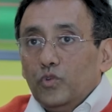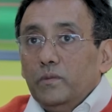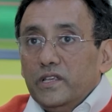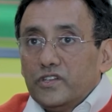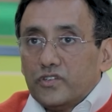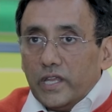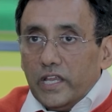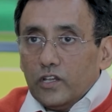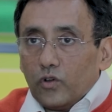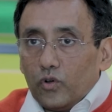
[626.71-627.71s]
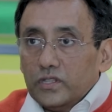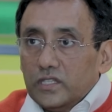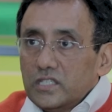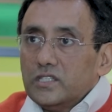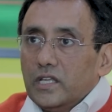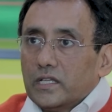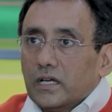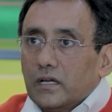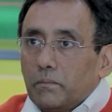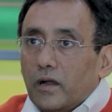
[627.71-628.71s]
will be trained on this
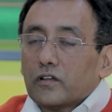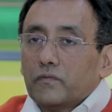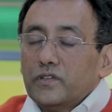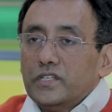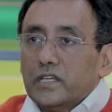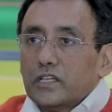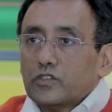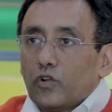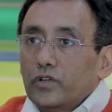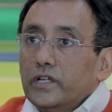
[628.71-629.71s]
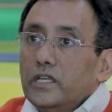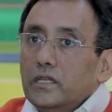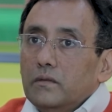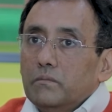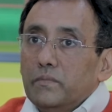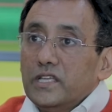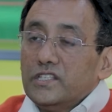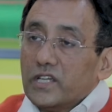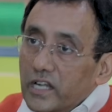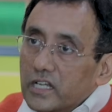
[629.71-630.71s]
data, part of which data is already
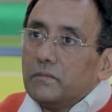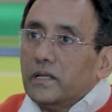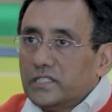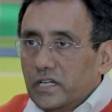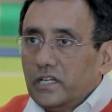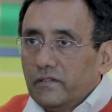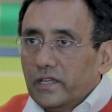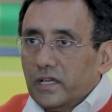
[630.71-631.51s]
being generated by generative